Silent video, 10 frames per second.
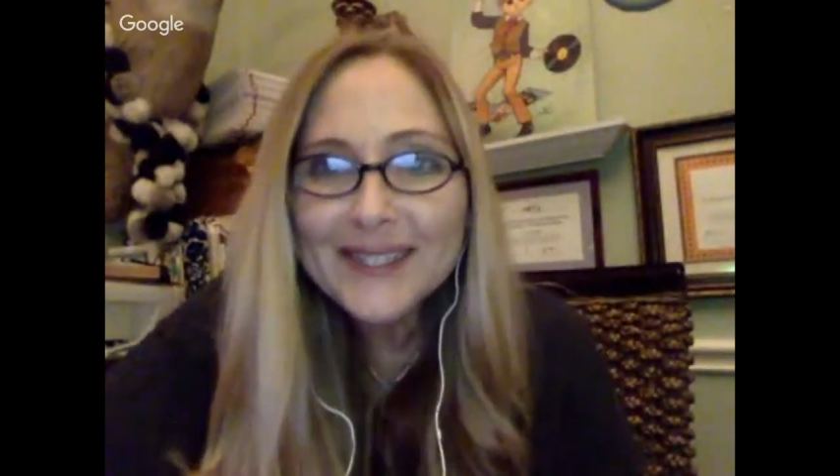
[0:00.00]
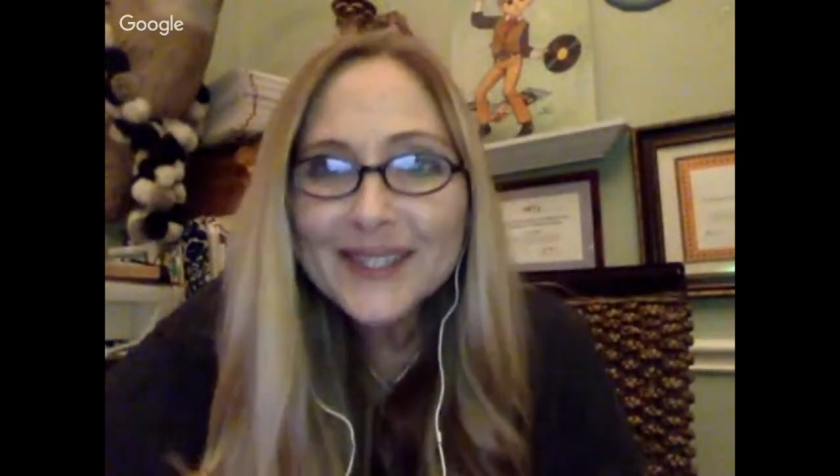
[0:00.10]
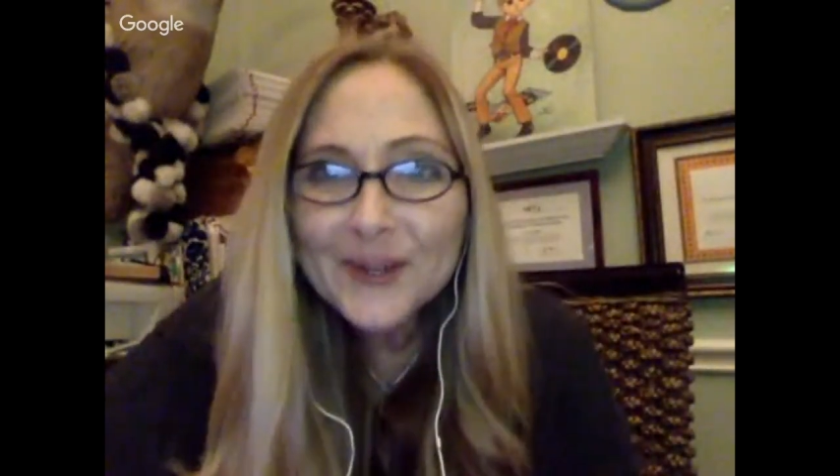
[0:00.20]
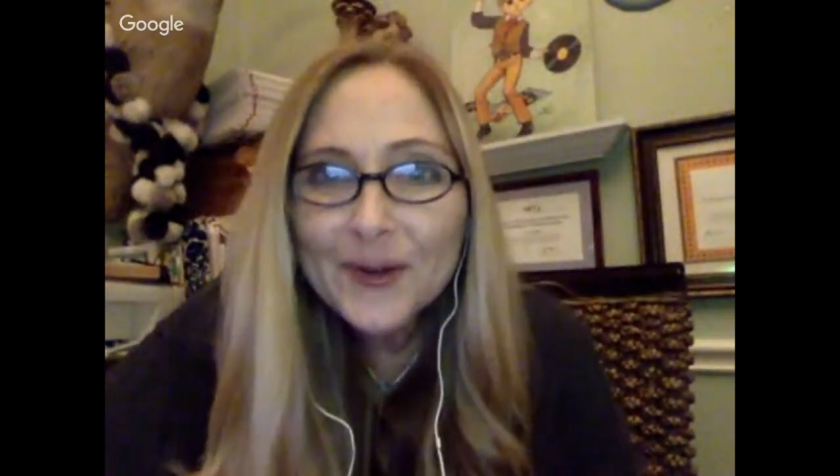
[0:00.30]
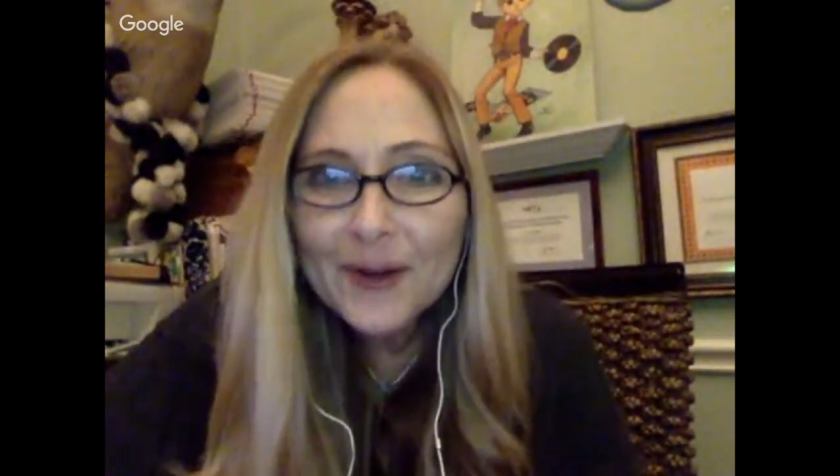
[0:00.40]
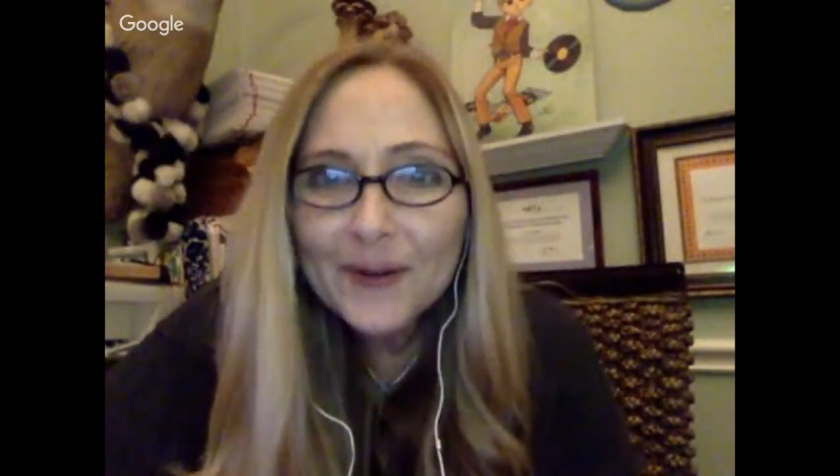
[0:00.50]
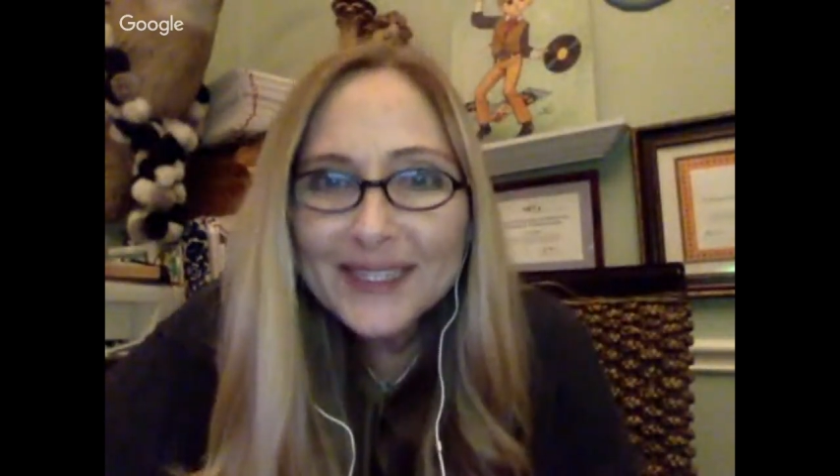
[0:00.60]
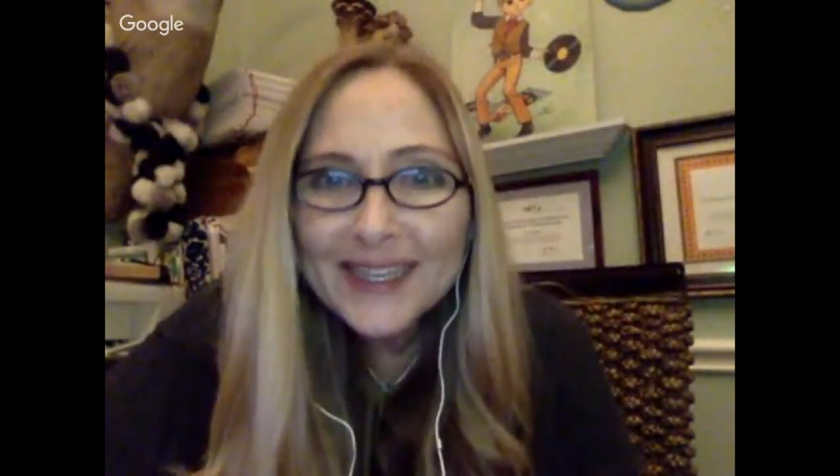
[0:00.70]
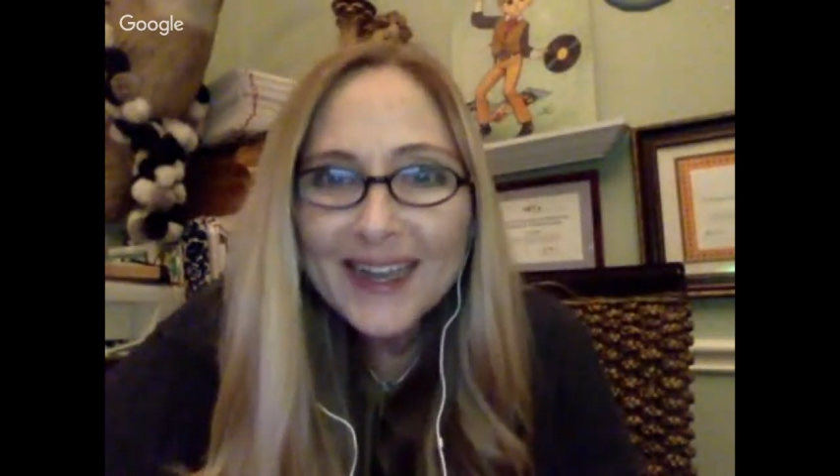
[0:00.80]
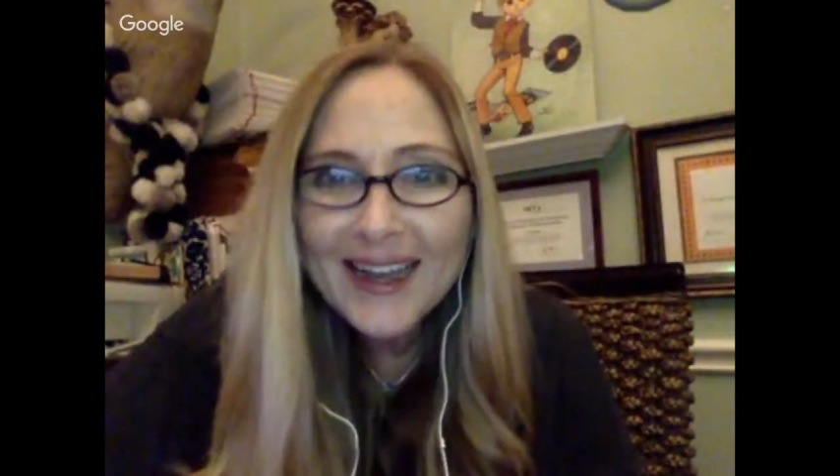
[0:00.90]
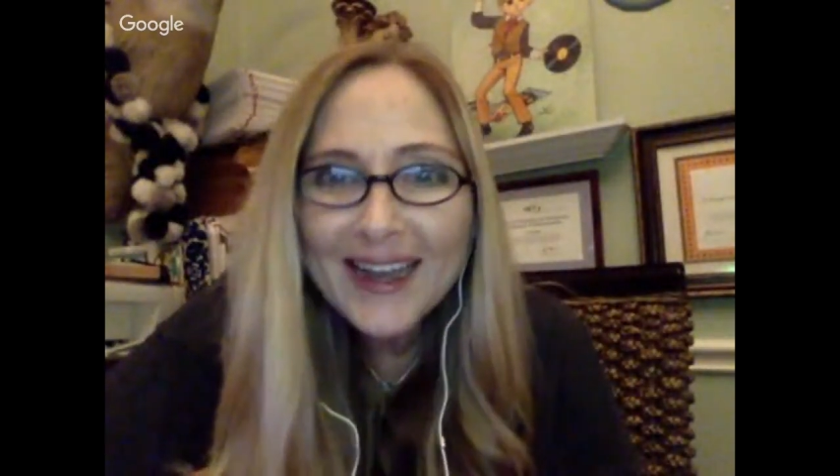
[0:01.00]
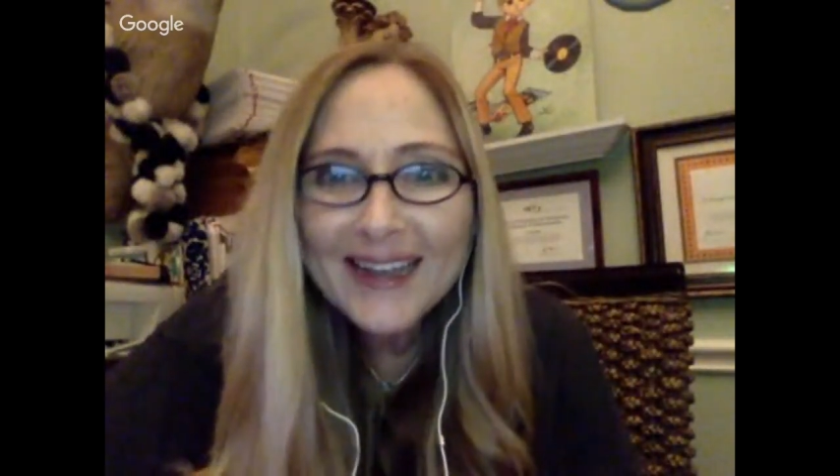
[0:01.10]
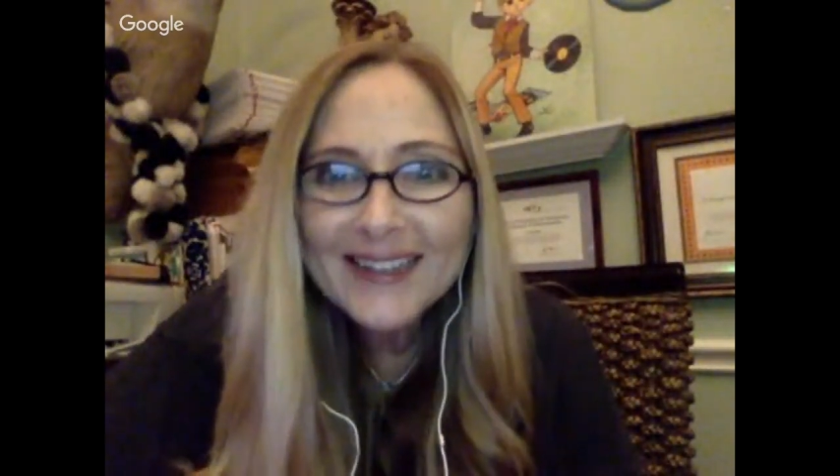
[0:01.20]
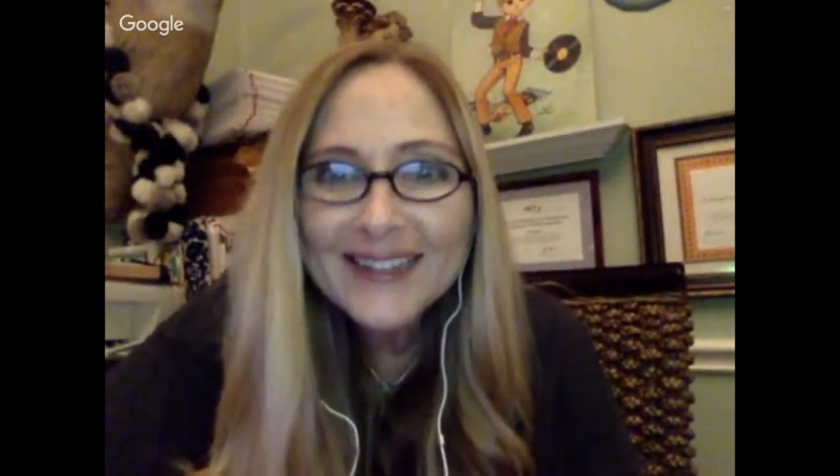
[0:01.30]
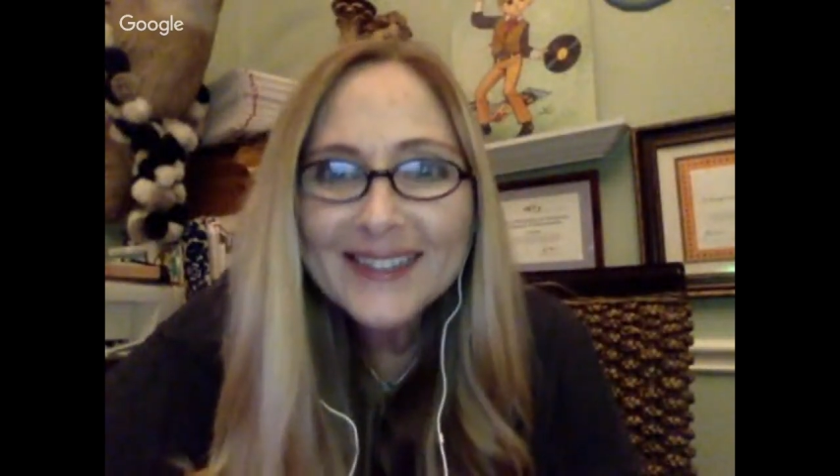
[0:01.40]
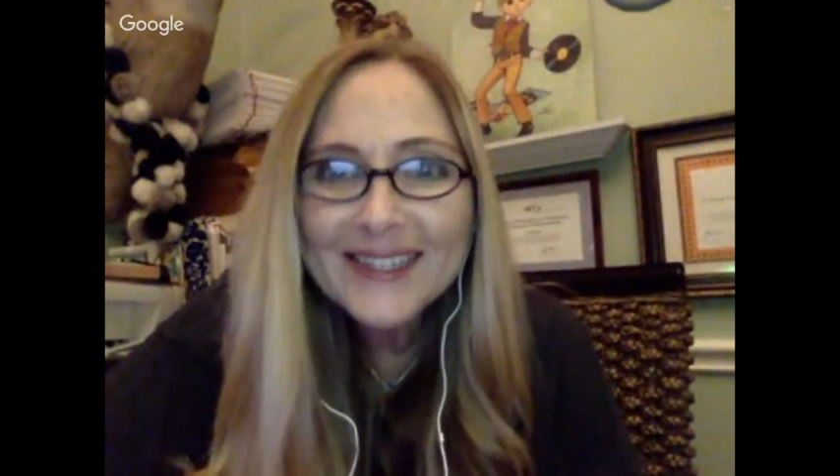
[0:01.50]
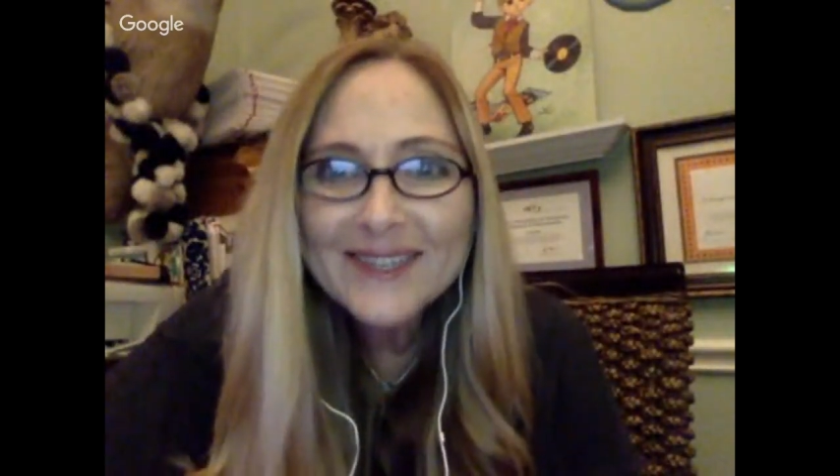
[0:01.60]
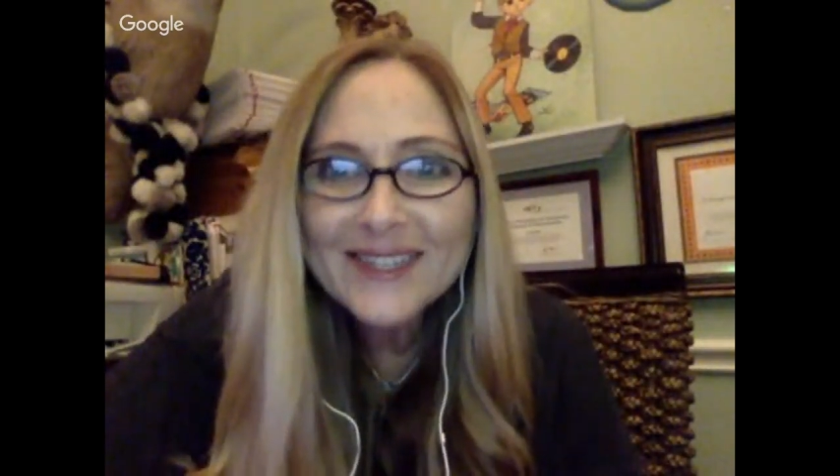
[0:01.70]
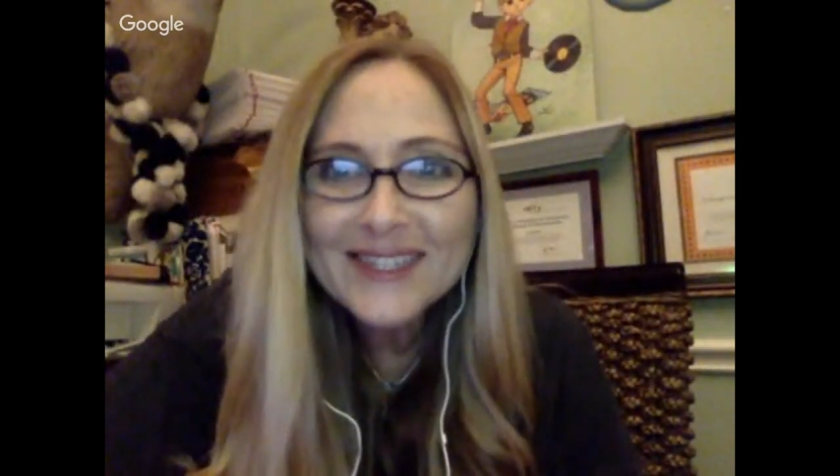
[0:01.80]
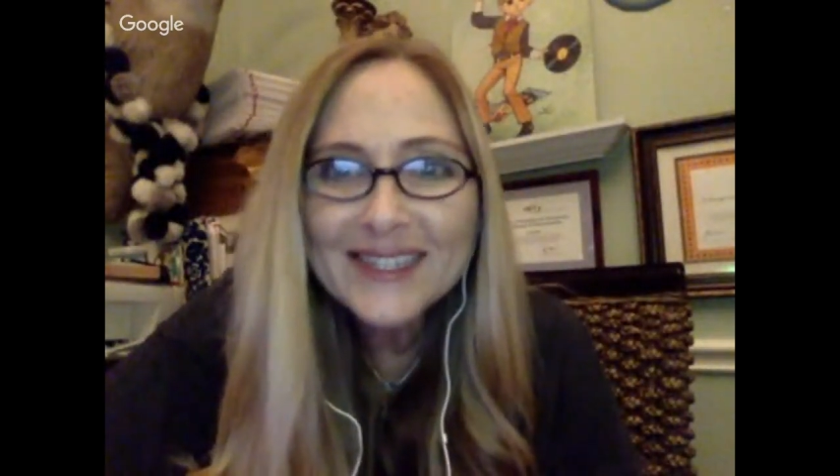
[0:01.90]
So I want to say hi to
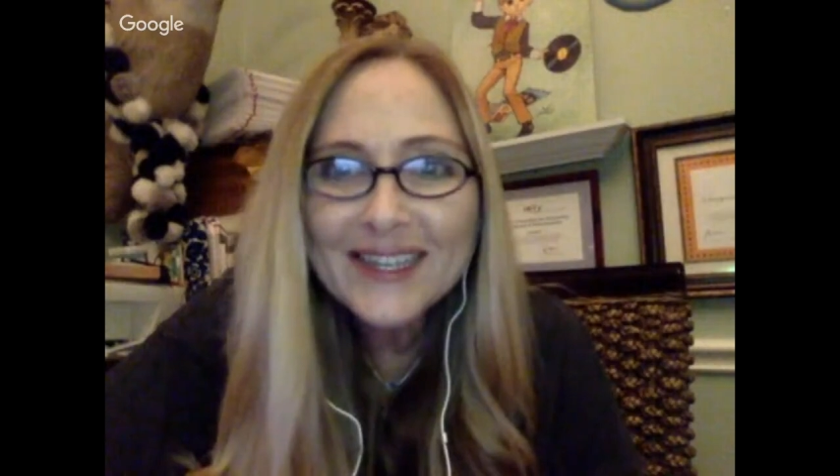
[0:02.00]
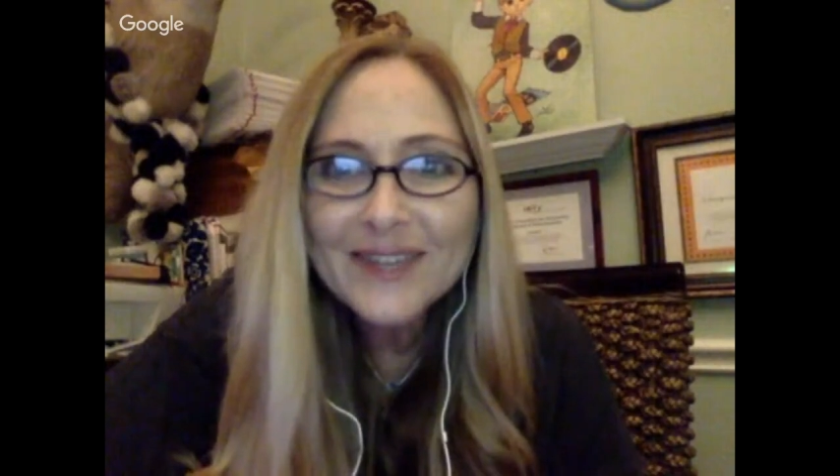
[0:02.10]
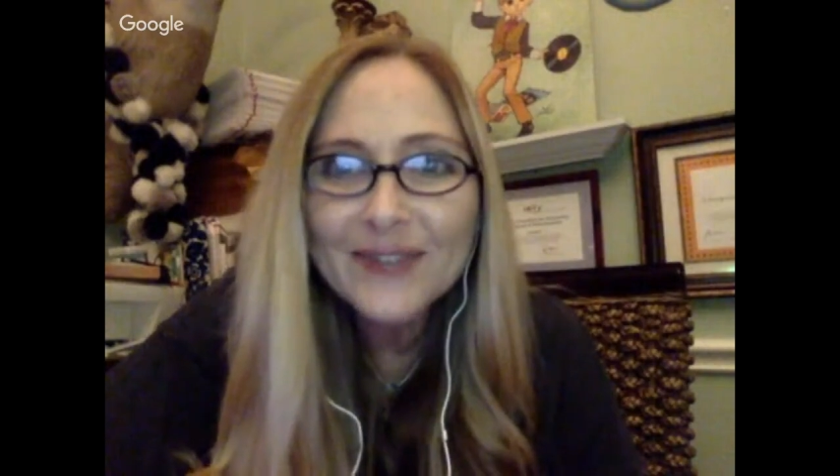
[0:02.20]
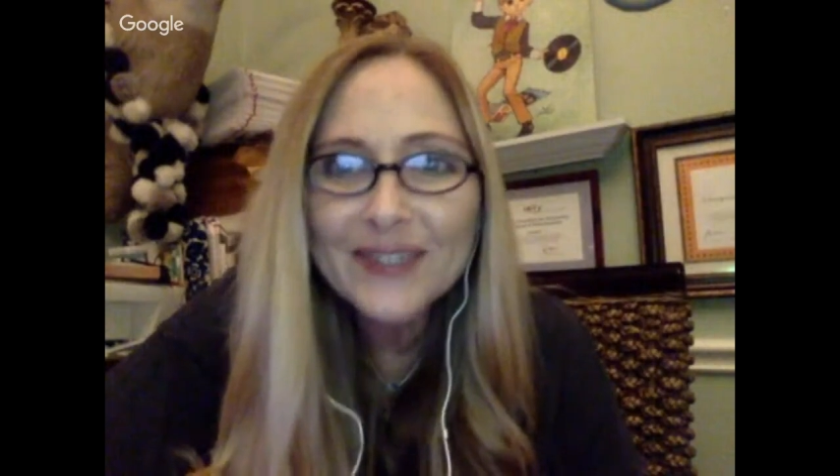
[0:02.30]
Steve and Steph,